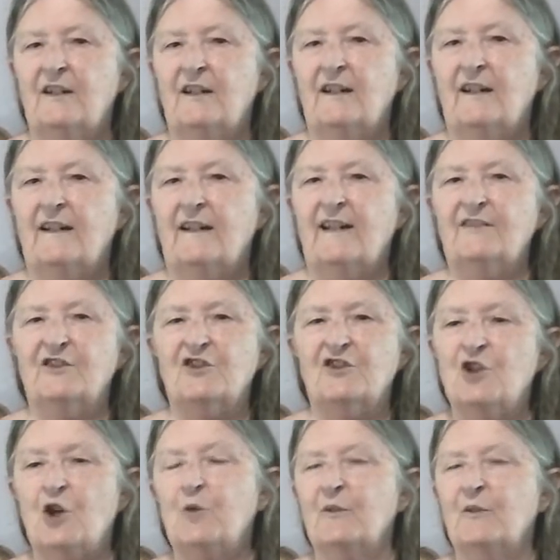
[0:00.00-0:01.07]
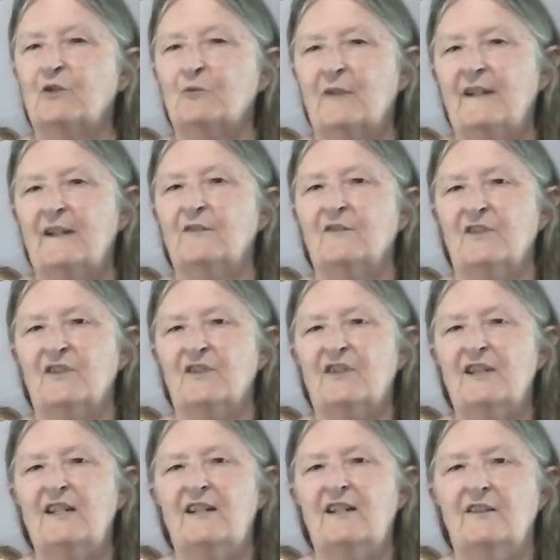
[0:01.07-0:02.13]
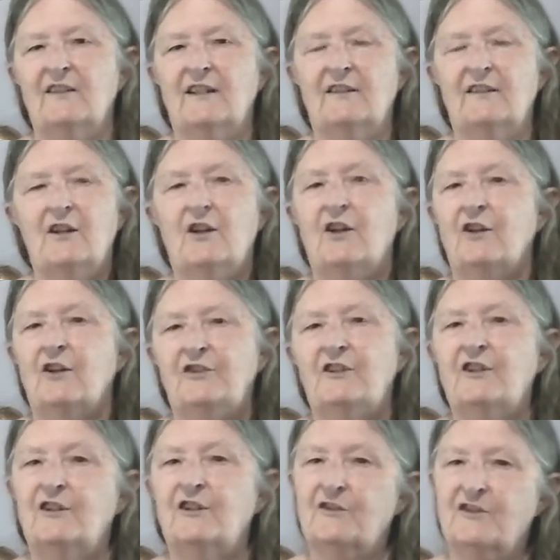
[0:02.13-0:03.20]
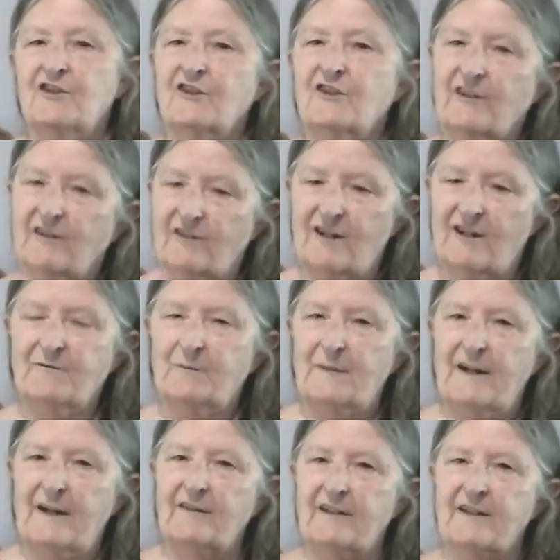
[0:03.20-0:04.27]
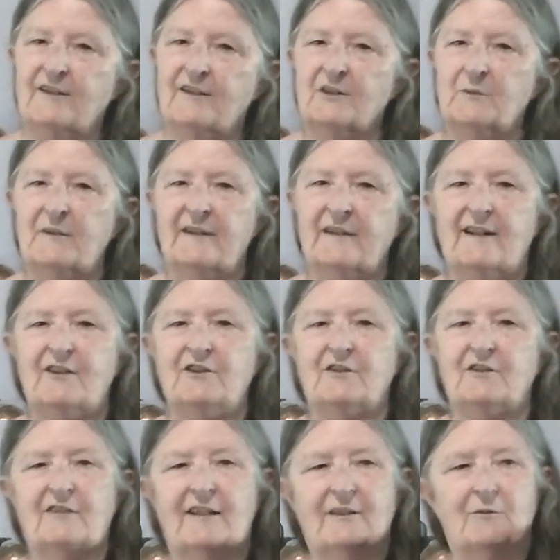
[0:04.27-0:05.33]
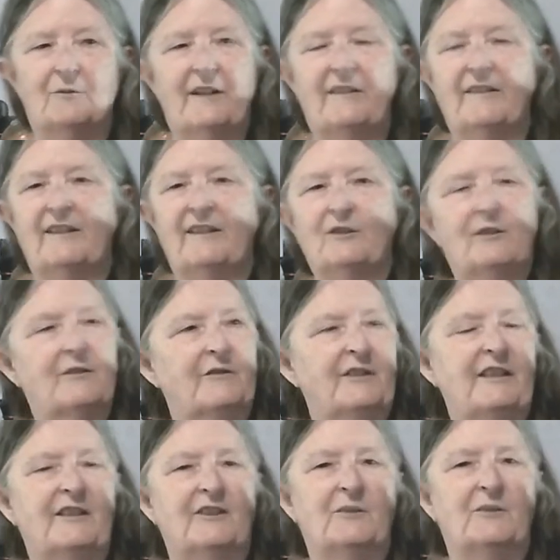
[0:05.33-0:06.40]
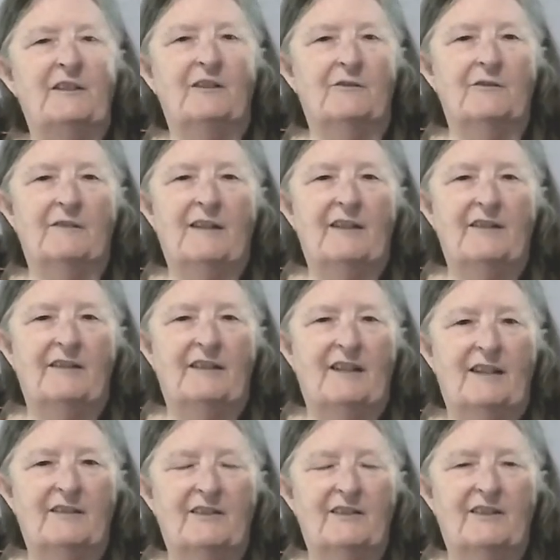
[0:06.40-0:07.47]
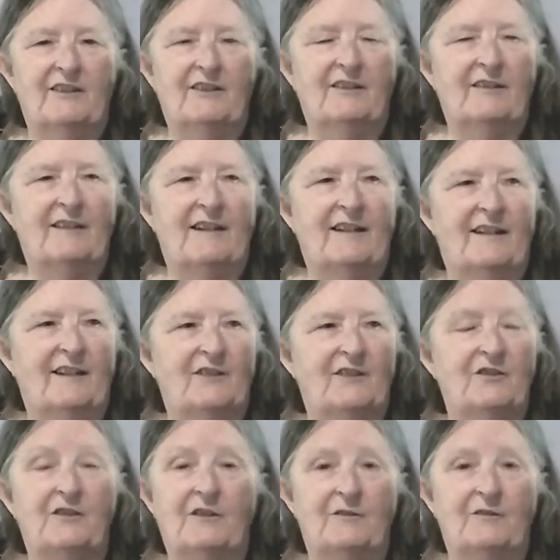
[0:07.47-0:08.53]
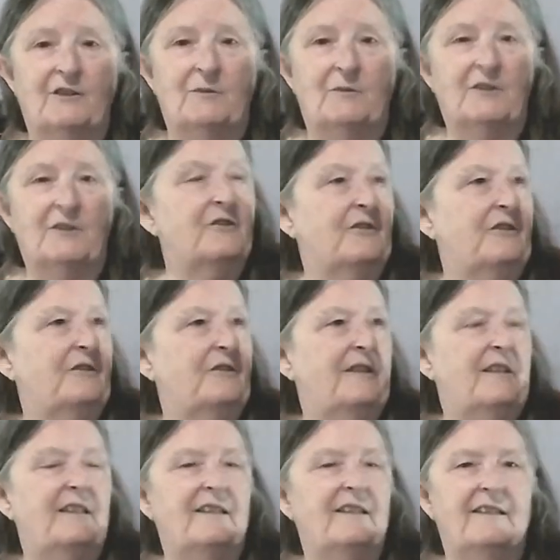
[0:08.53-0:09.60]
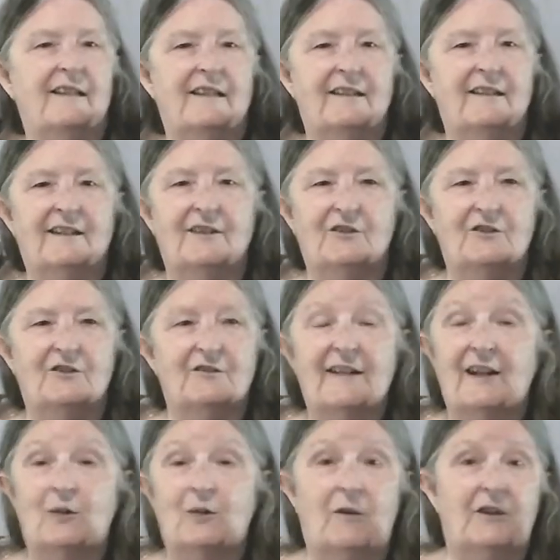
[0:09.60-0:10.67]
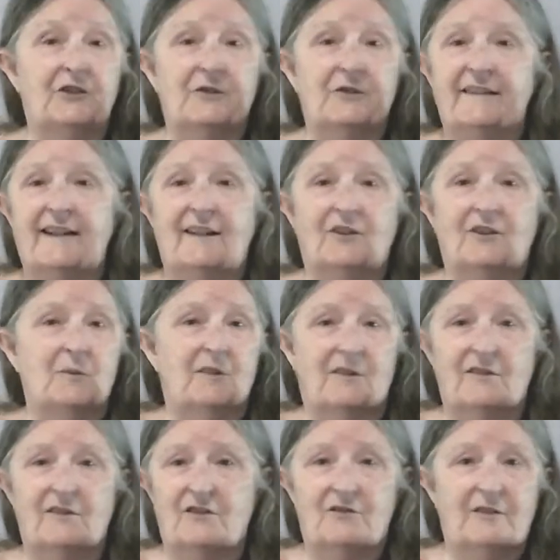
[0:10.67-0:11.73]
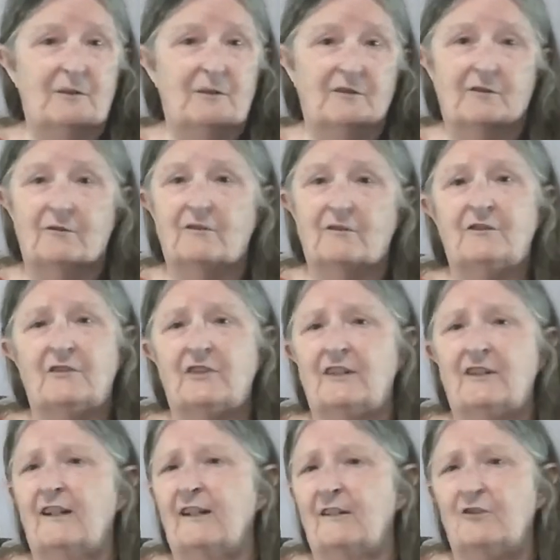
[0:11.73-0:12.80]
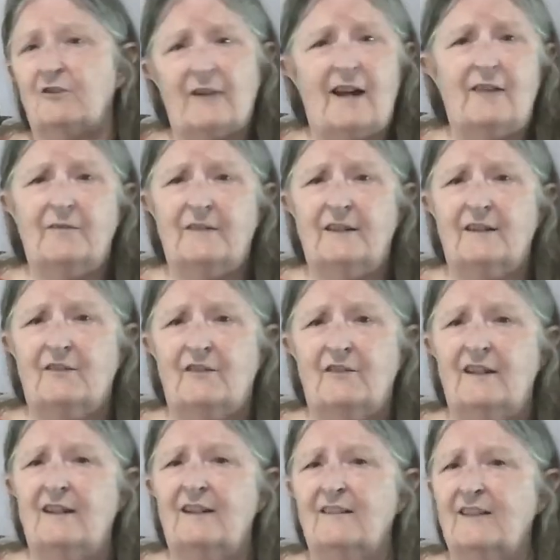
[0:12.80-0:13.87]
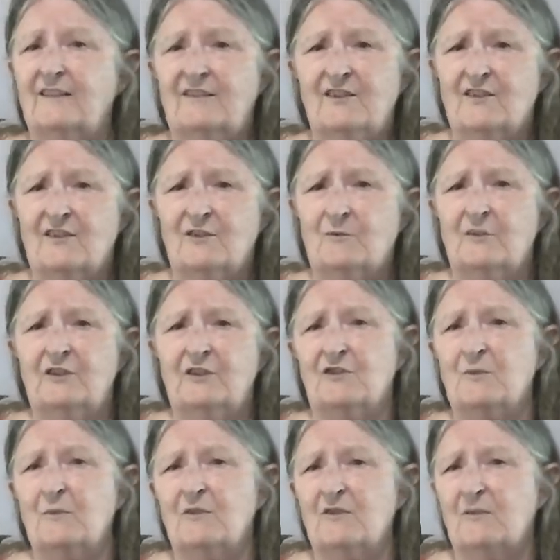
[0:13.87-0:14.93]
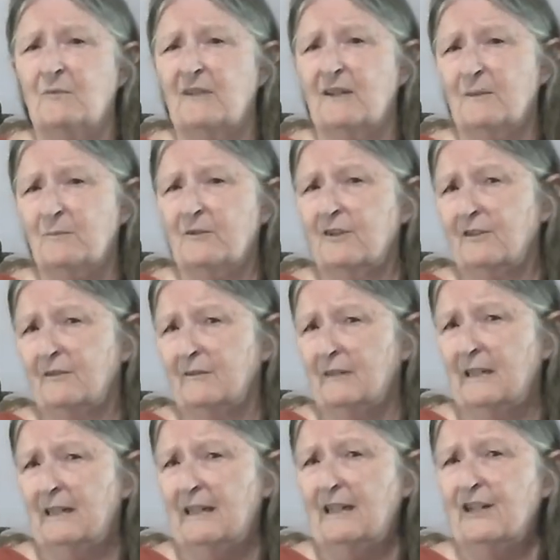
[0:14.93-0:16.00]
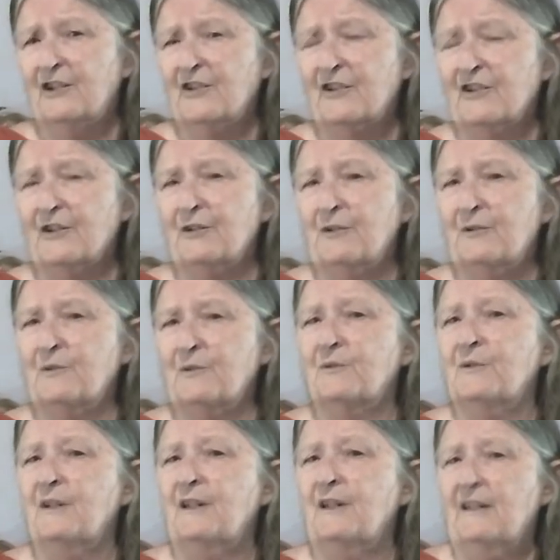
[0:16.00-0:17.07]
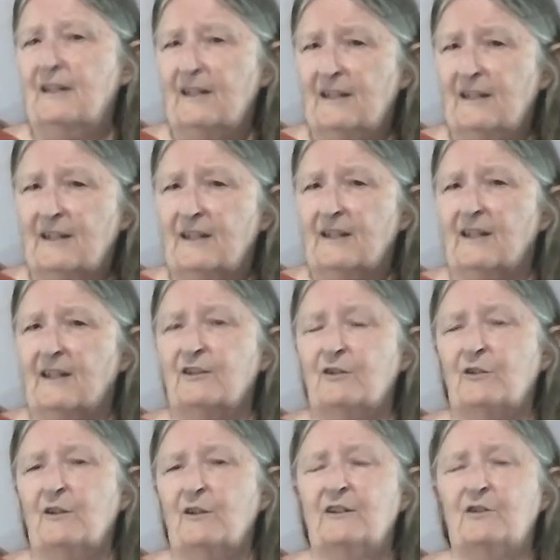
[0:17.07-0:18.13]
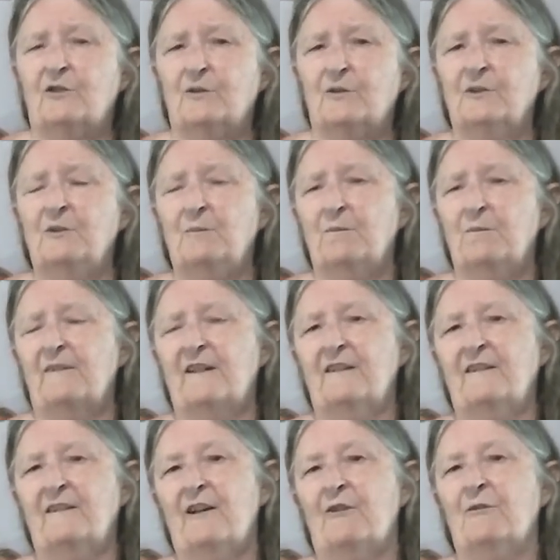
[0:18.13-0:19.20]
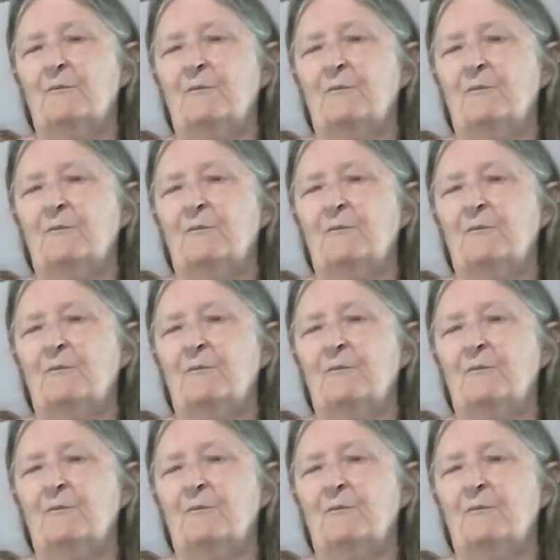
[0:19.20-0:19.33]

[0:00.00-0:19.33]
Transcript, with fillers: and there's no one around to see that, you know, you started off about here, but now you're like way the hell over here, and we don't know how you got there, and you don't know what you're doing, and you're now wandering down the middle of the street with no clothes on in traffic, thinking that this is what you're supposed to be up to. So a group can help